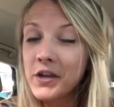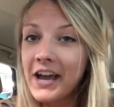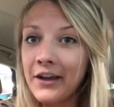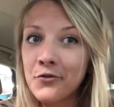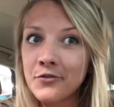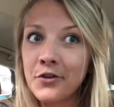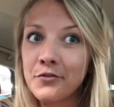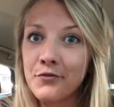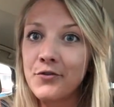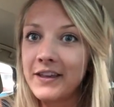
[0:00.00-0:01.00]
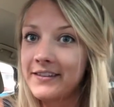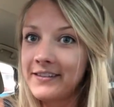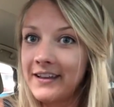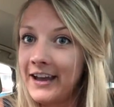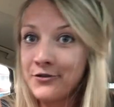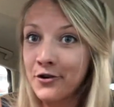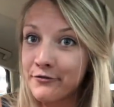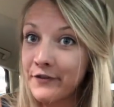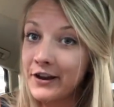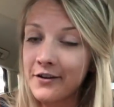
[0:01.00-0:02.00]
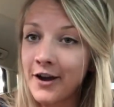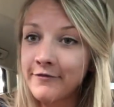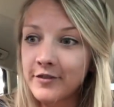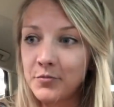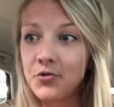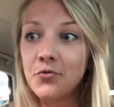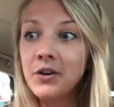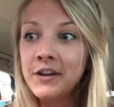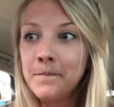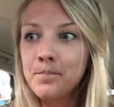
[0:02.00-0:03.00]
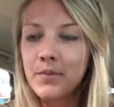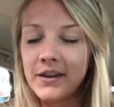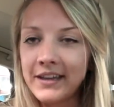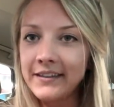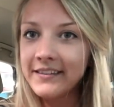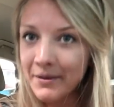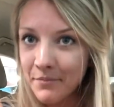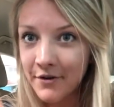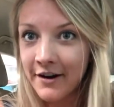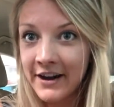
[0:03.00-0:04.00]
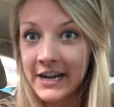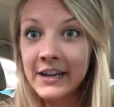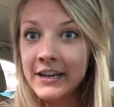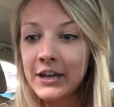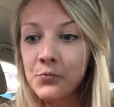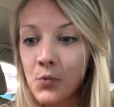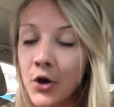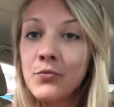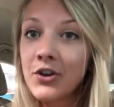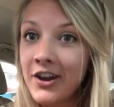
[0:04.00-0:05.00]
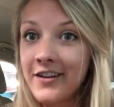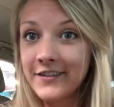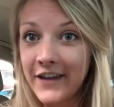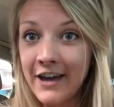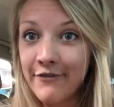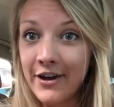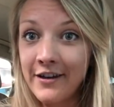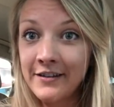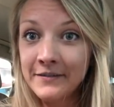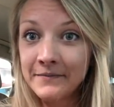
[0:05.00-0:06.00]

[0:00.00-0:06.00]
we cannot go through this and not feel uncomfortable, but it's temporary. It won't last forever.